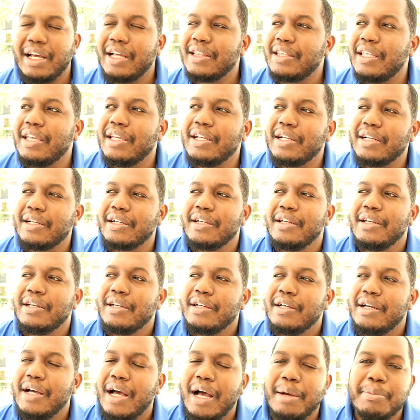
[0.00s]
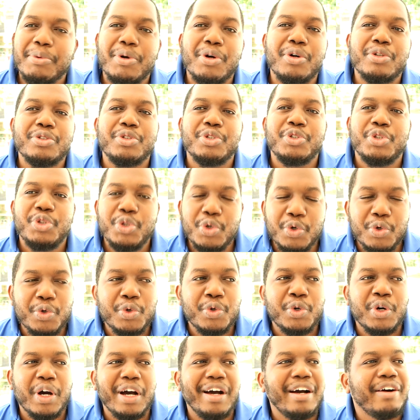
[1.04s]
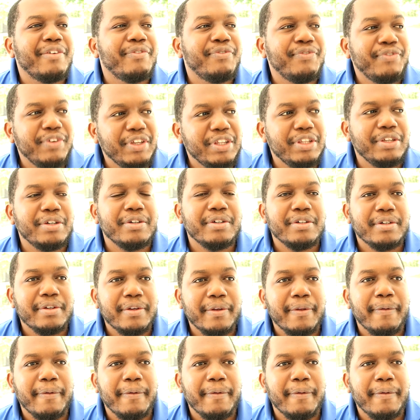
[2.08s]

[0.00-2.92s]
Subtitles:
I think I'm going to do a video,